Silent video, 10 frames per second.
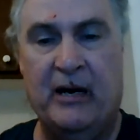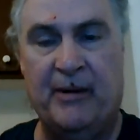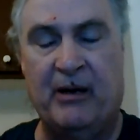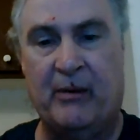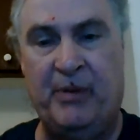
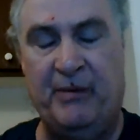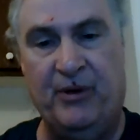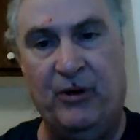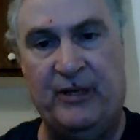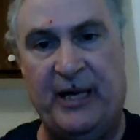about how
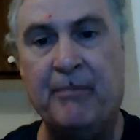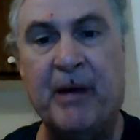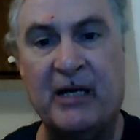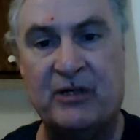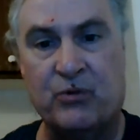people get
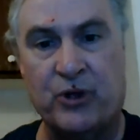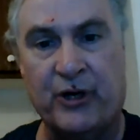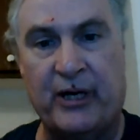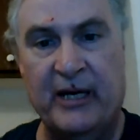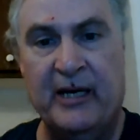back to
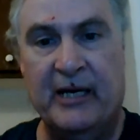work